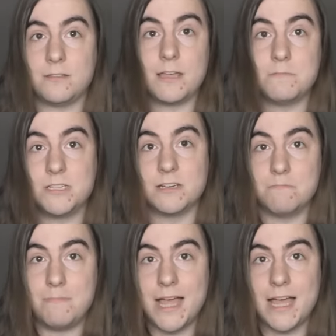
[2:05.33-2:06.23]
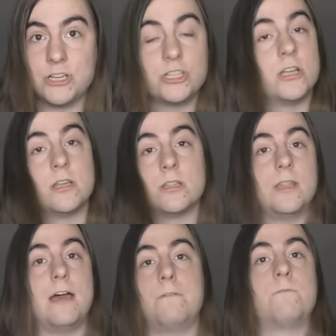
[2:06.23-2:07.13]
of them didn't match,
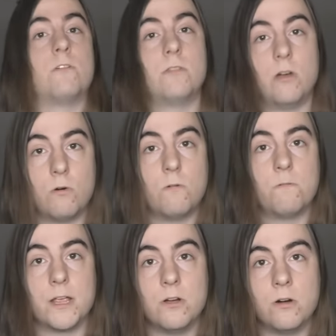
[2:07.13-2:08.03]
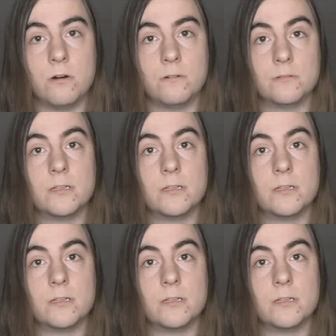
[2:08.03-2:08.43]
that'd throw the whole thing off.